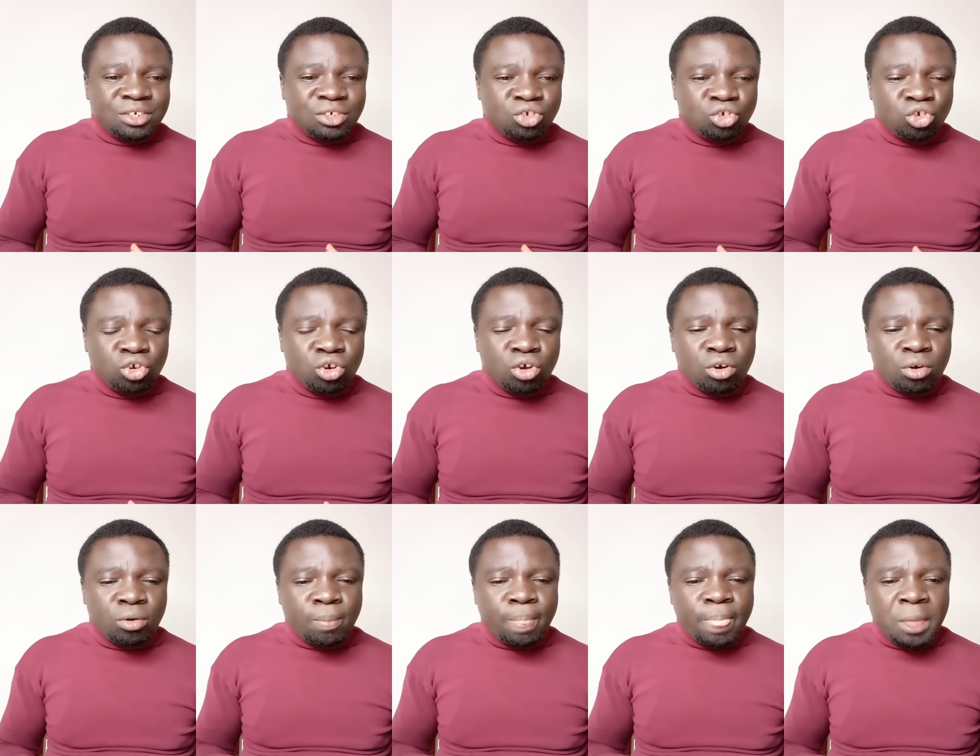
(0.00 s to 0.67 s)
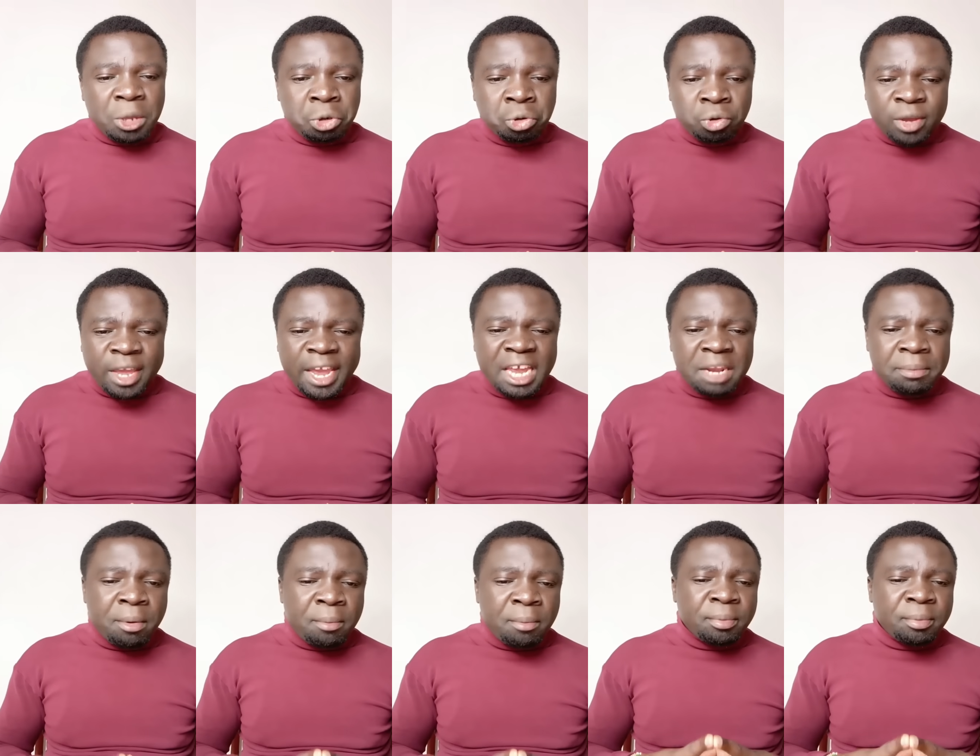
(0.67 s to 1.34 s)
you know, to
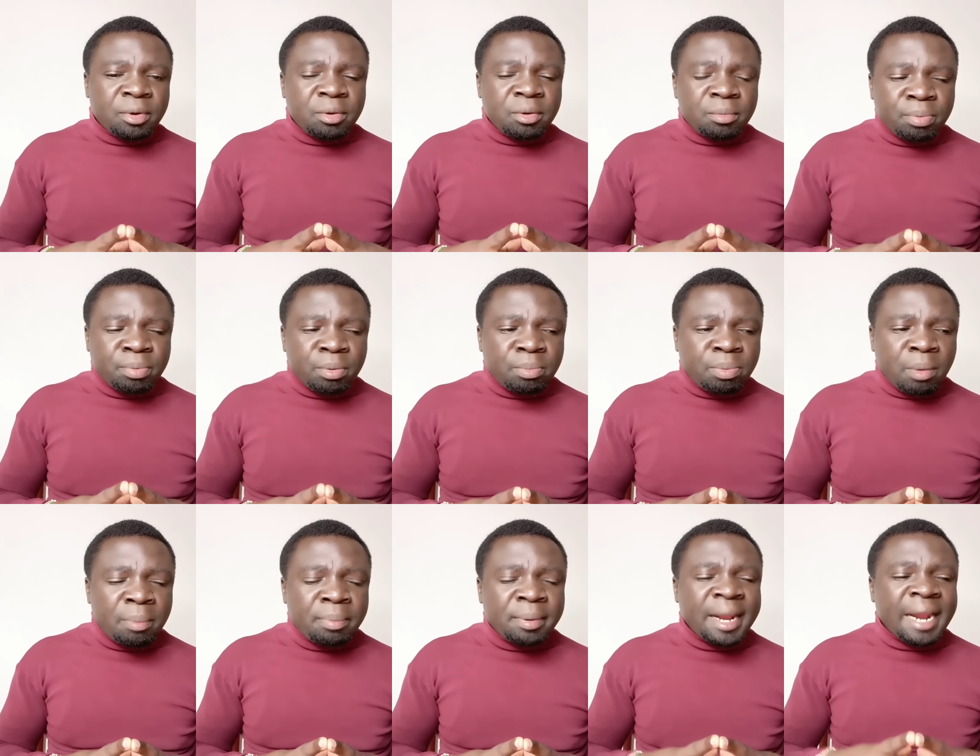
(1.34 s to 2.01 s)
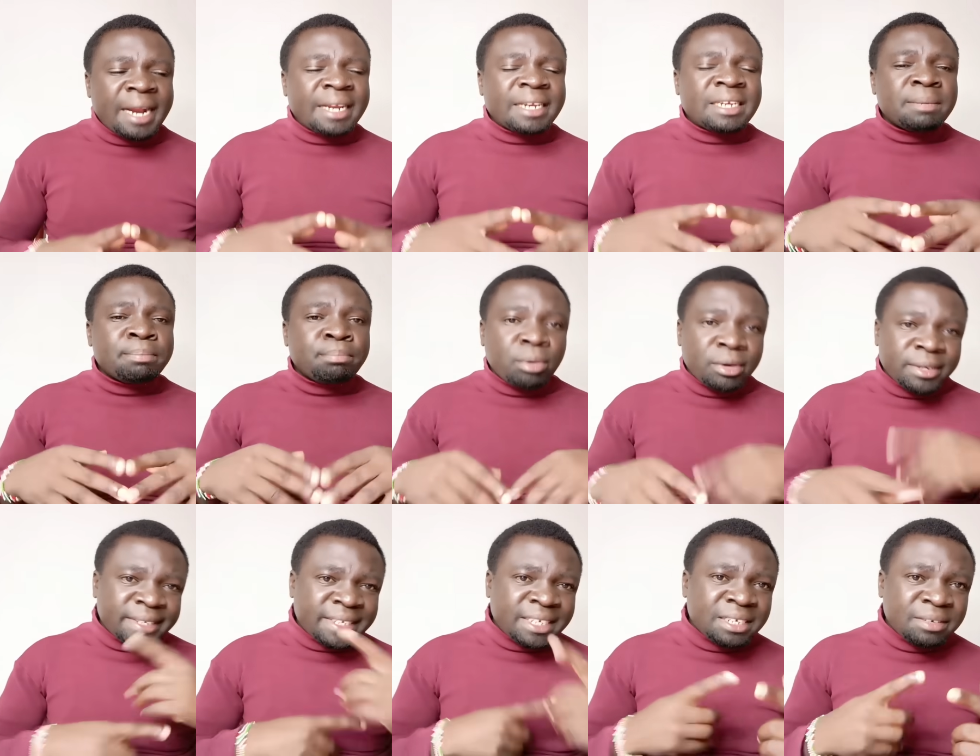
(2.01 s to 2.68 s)
gain pop popularity
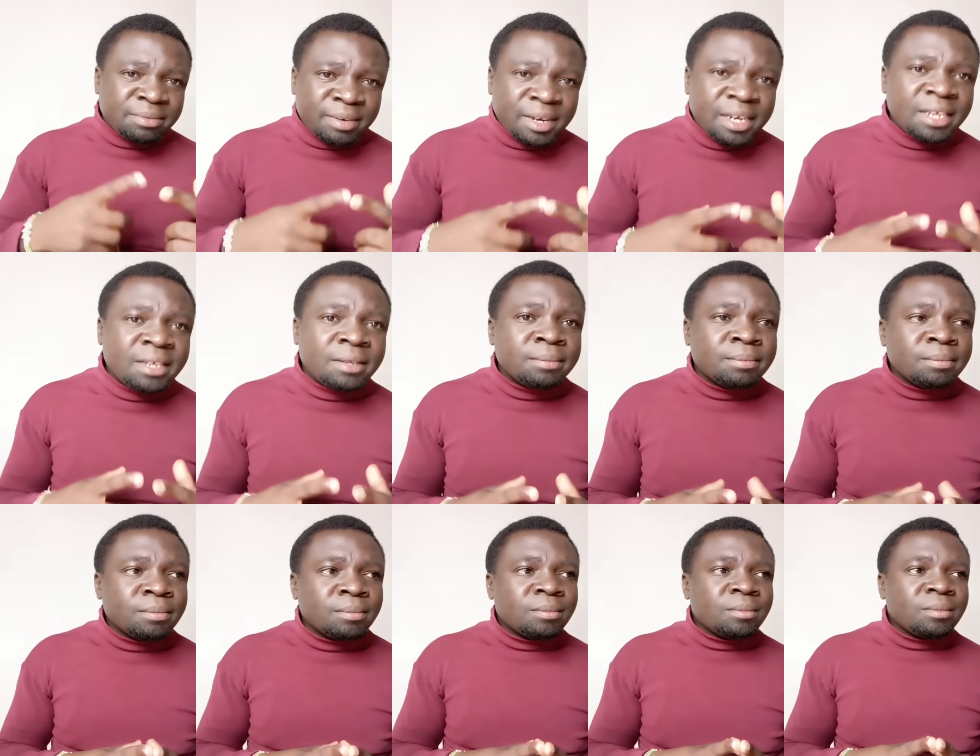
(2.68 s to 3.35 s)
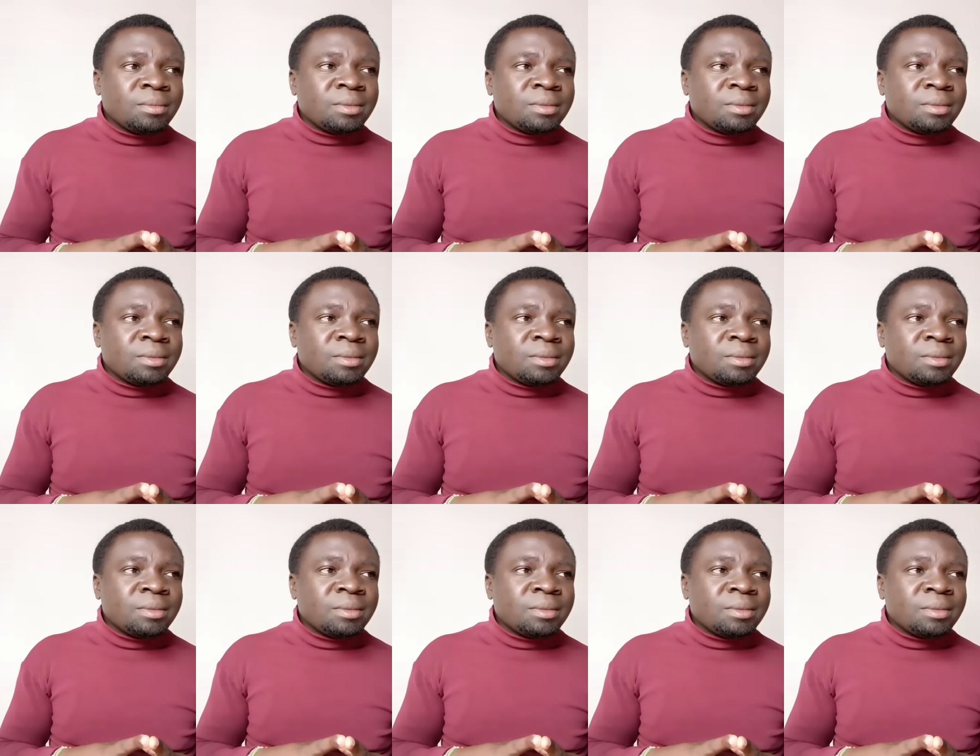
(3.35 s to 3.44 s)
positively,